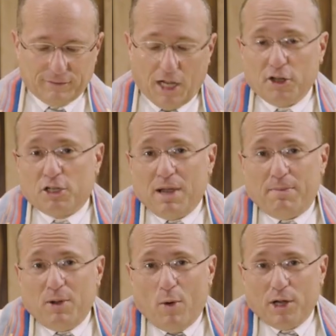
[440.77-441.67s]
Others might
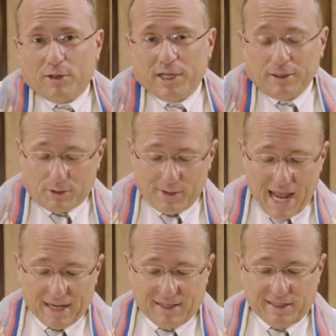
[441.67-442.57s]
be wondering or
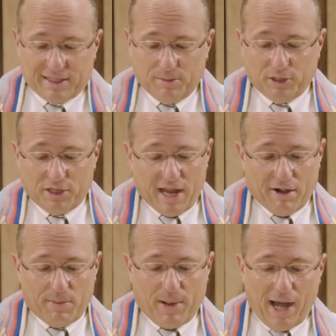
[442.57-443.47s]
reacting similar to
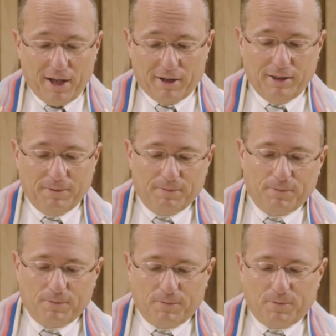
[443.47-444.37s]
Harry Potter,
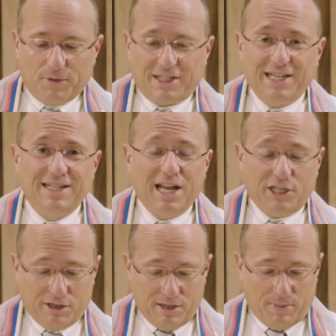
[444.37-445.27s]
the teenage
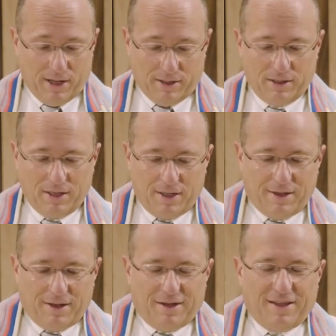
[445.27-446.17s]
Harry Potter,
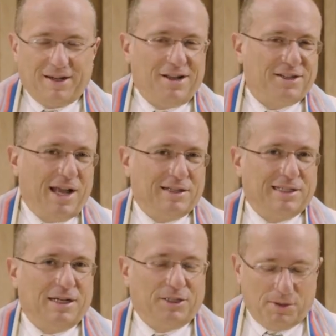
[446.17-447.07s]
that it all sounds a
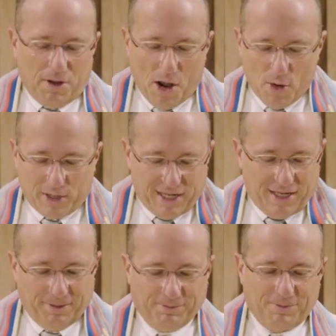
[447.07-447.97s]
little too
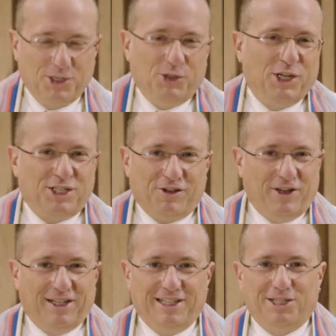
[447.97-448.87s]
hokey, too
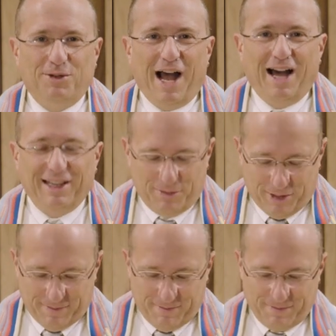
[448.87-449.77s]
touchy-feely, too Hollywood.